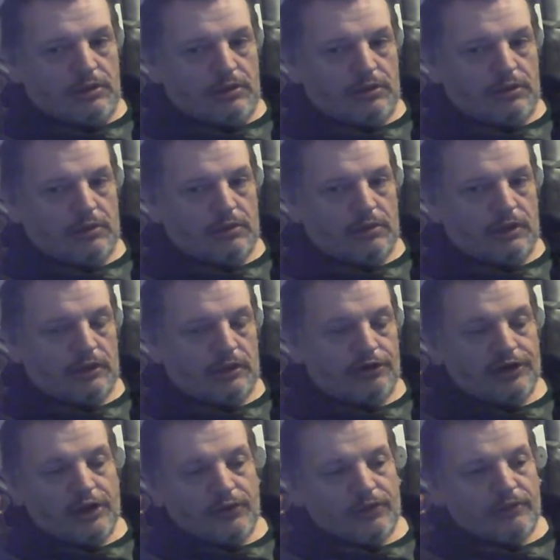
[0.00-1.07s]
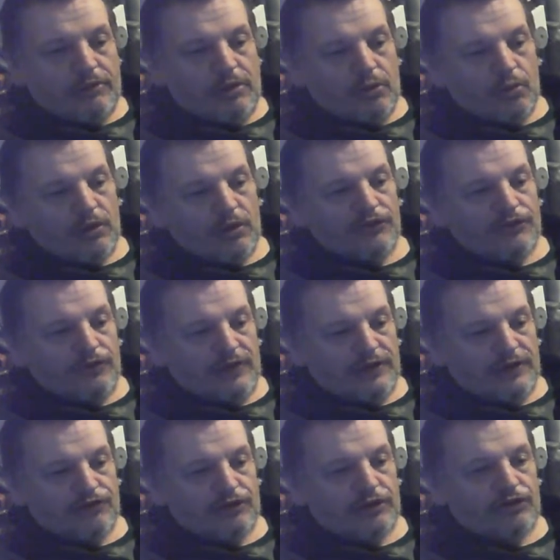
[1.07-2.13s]
And I know there are ways of
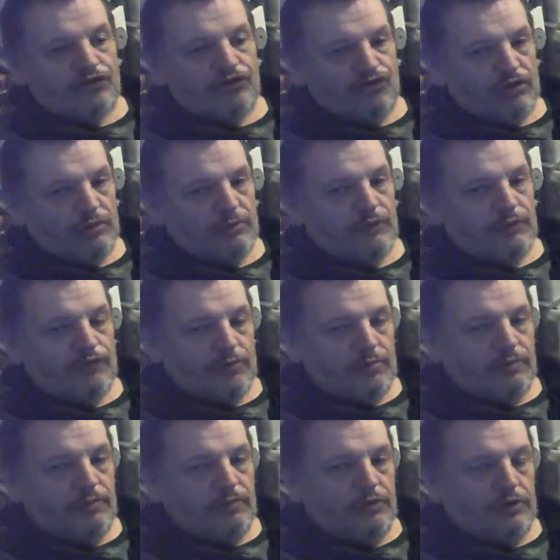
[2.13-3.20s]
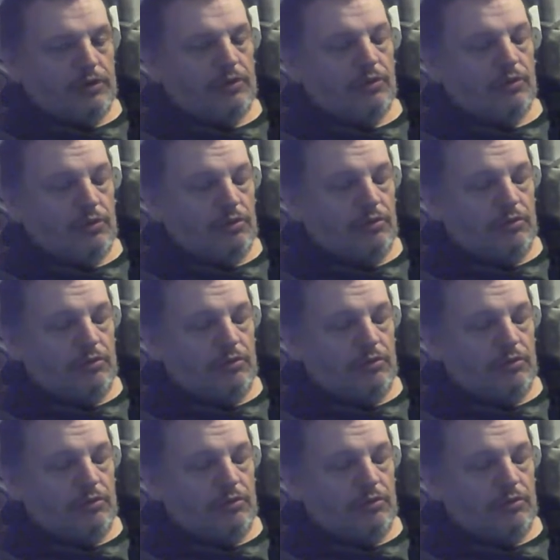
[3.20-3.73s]
actually streaming from, you know,